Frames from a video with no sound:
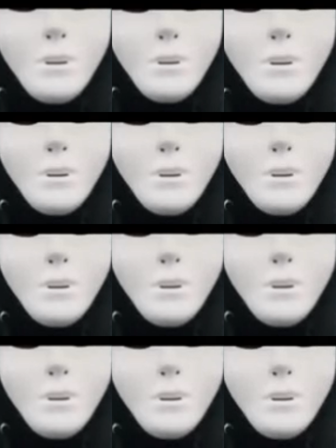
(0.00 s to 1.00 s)

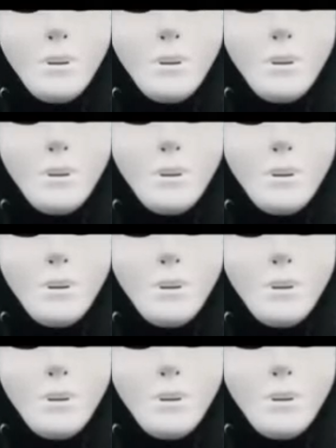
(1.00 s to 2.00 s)

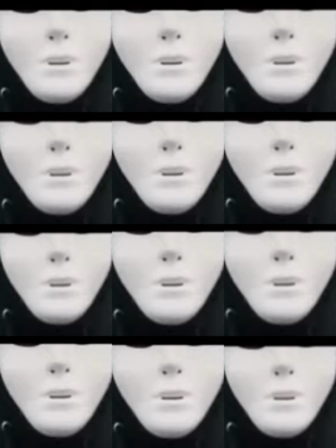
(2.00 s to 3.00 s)

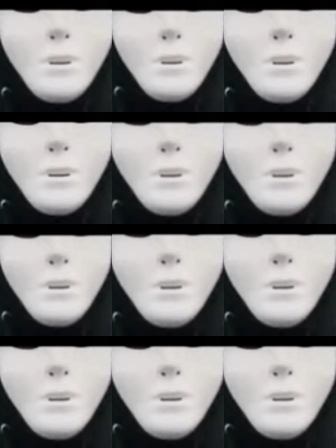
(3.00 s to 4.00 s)

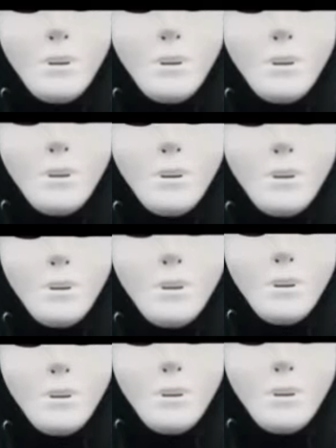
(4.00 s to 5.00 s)

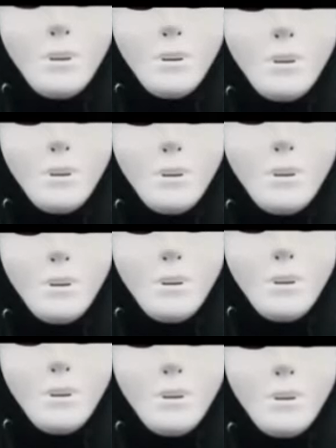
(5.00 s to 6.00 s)

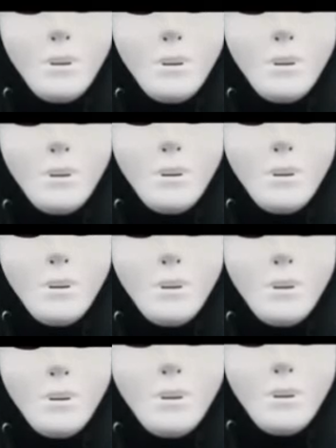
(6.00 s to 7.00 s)

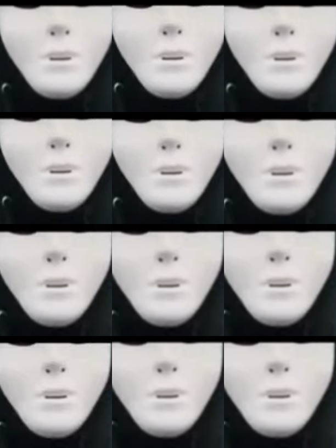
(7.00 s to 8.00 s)
No words are spoken by the person on screen.